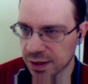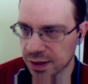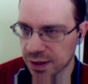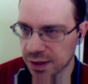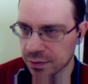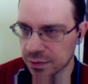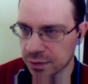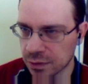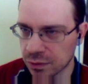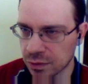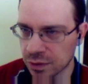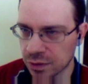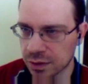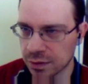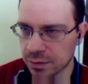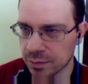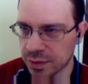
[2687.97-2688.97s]
have
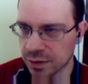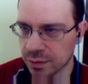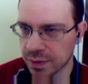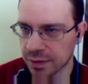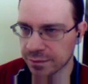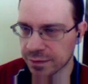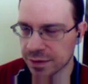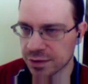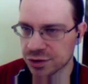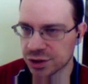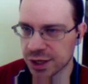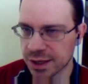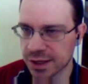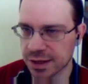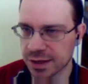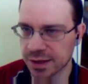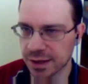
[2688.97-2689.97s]
rook b1 with
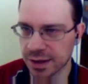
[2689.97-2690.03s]
check